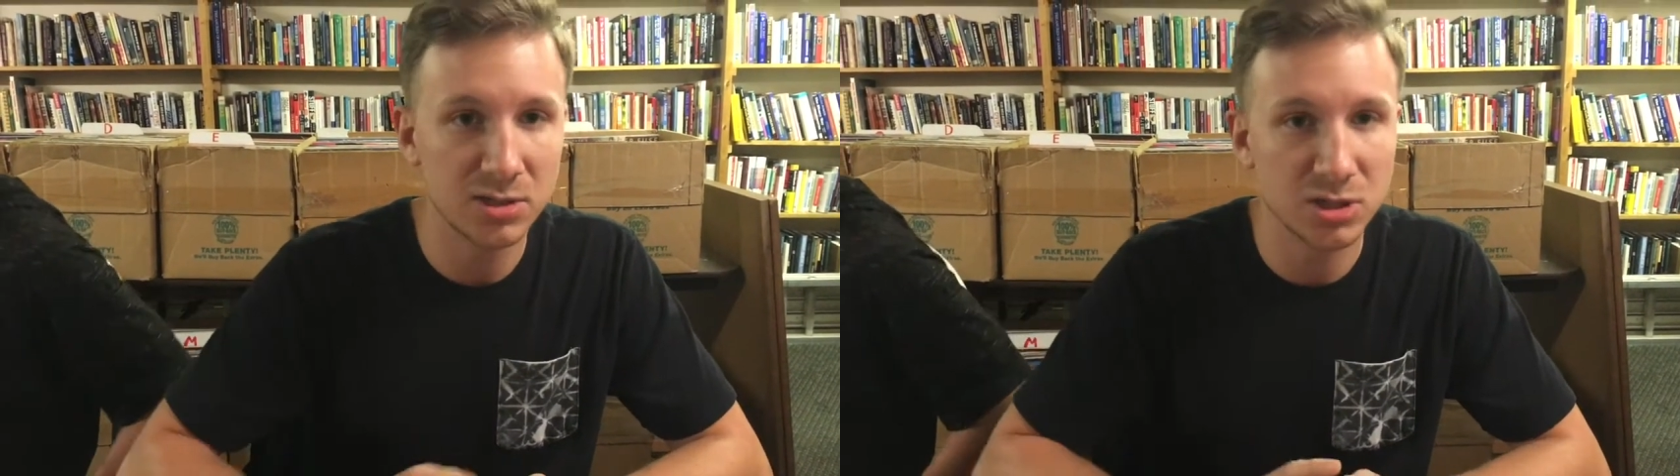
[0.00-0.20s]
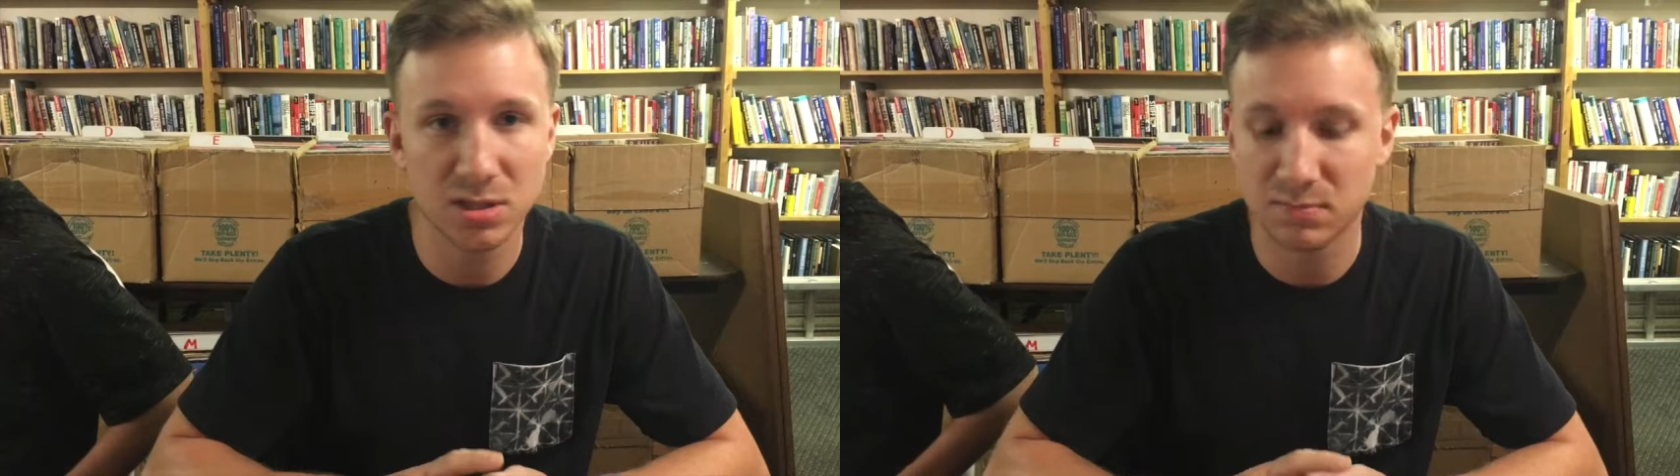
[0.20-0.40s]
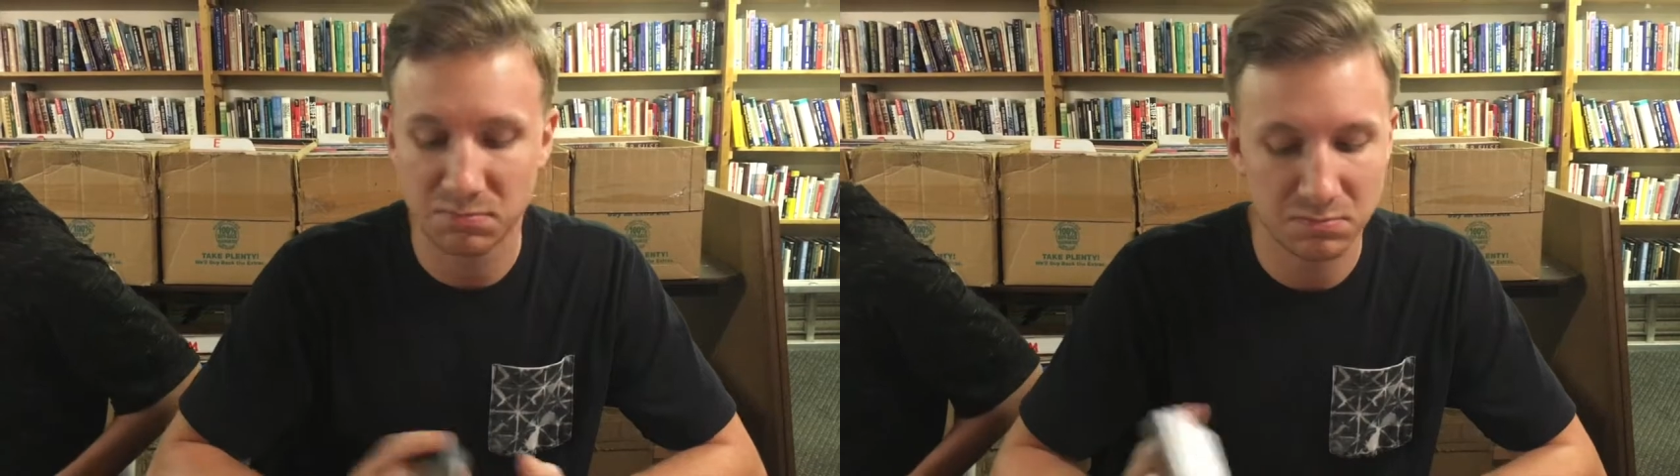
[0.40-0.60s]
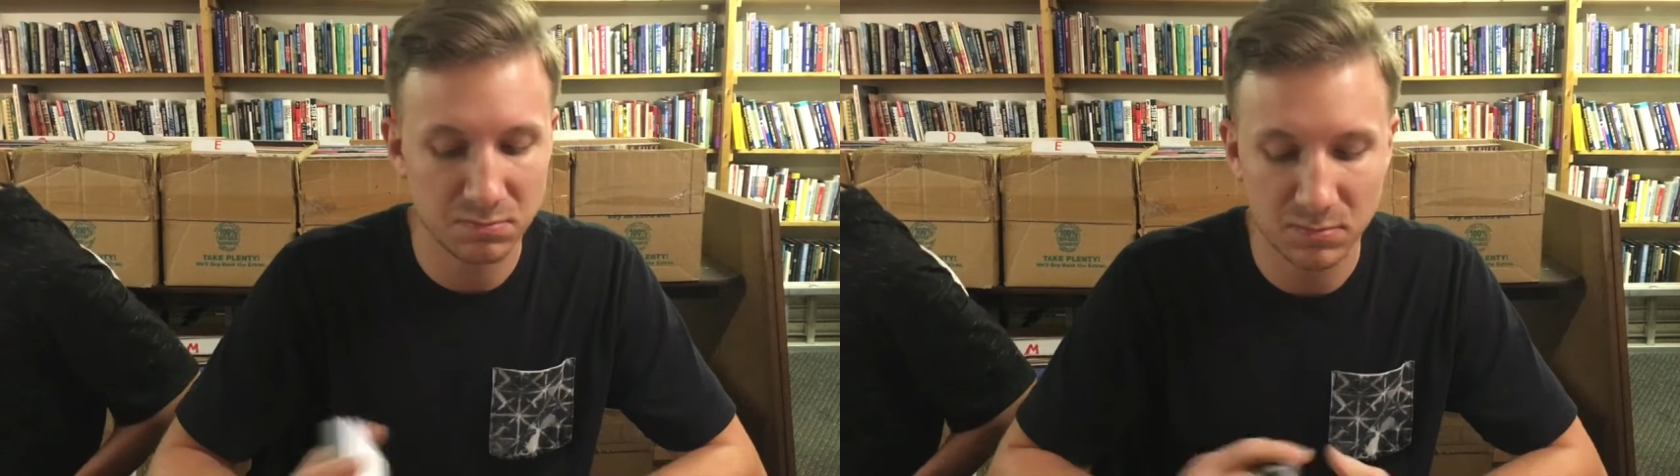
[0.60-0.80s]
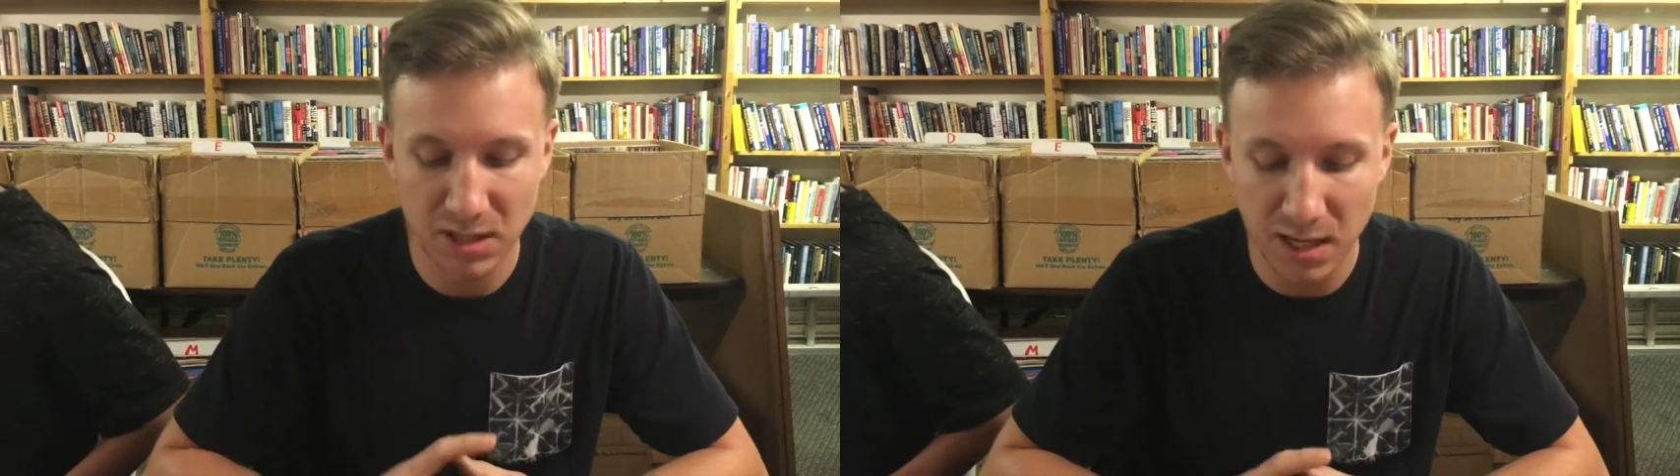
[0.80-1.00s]
just
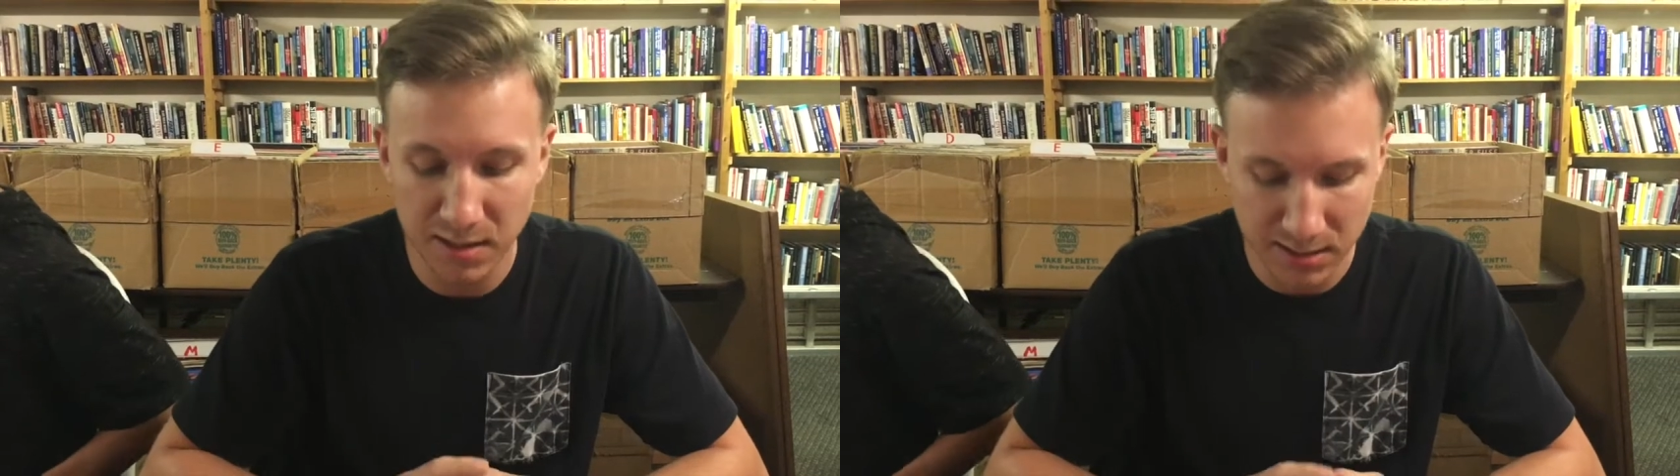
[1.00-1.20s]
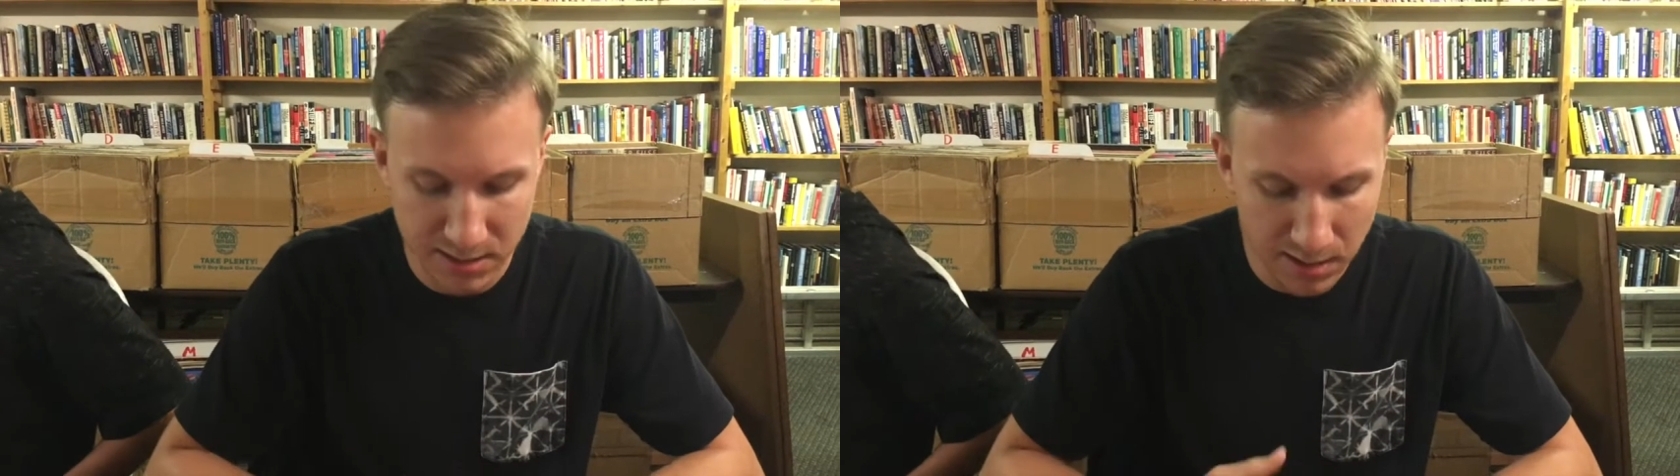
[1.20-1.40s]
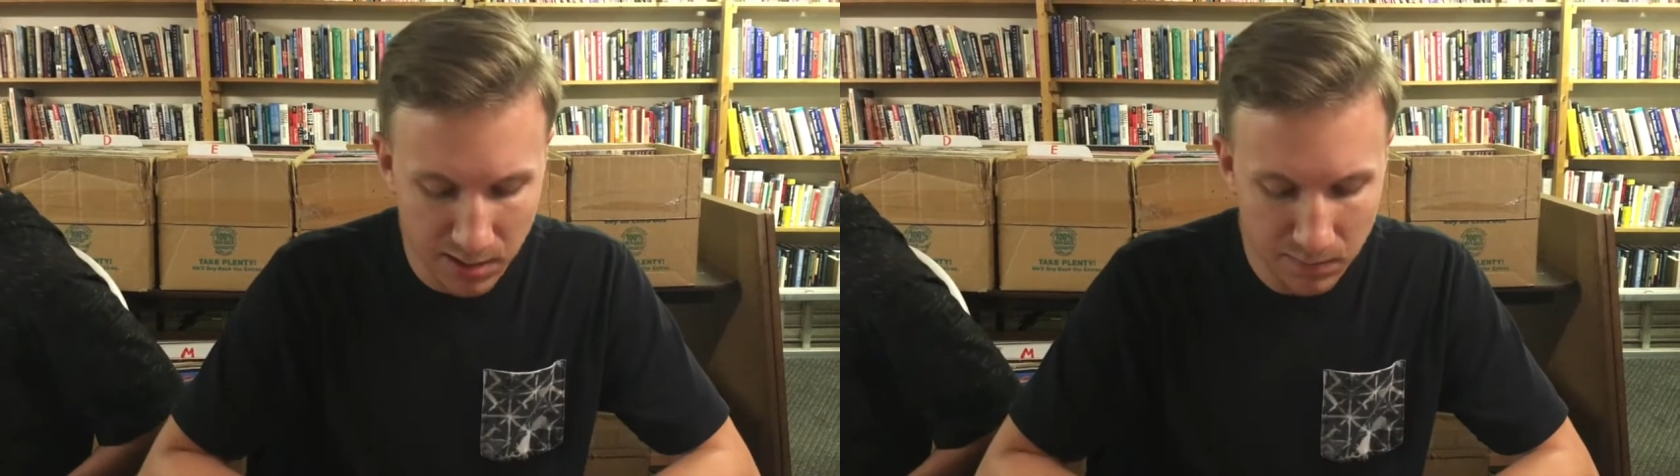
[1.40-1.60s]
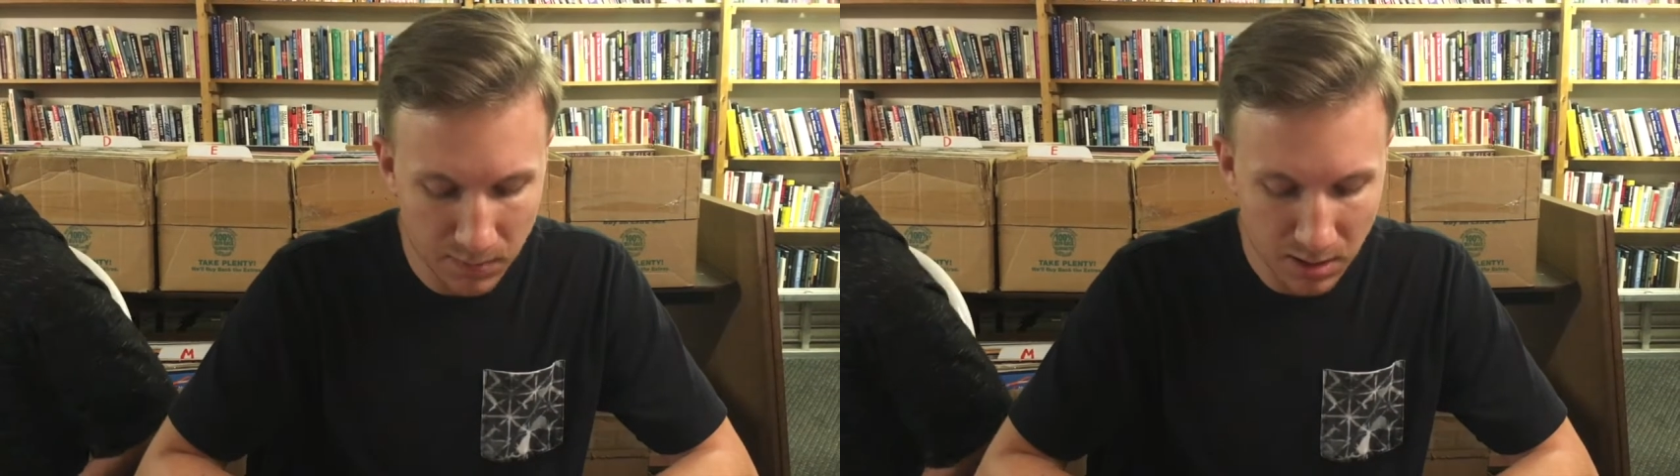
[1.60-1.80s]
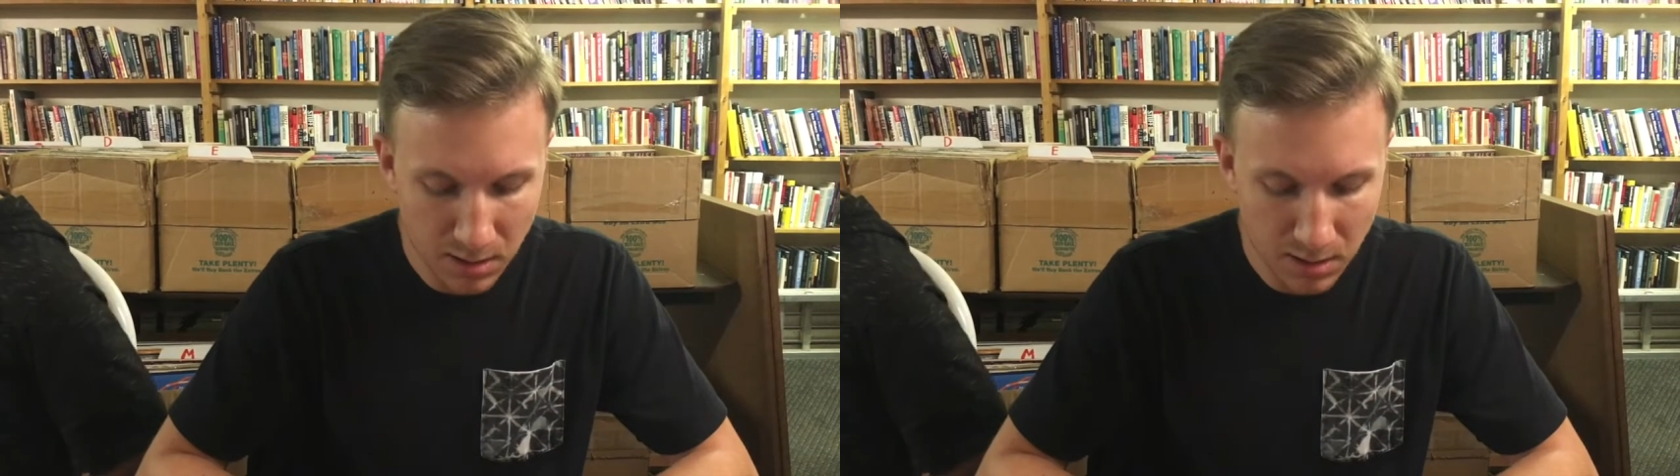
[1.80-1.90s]
got the dub.